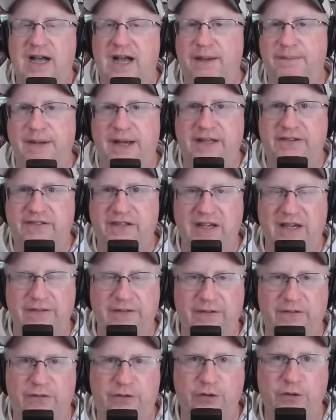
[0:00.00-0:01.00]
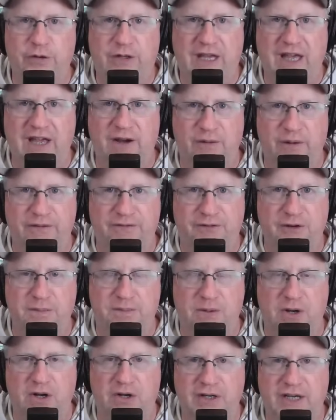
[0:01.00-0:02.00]
I'm not saying this dude can't win
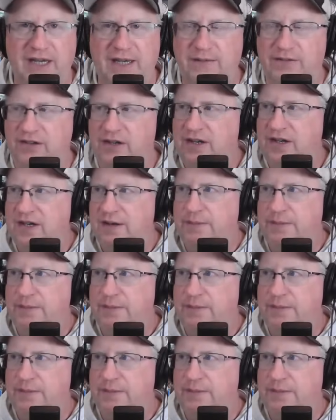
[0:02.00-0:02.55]
football games,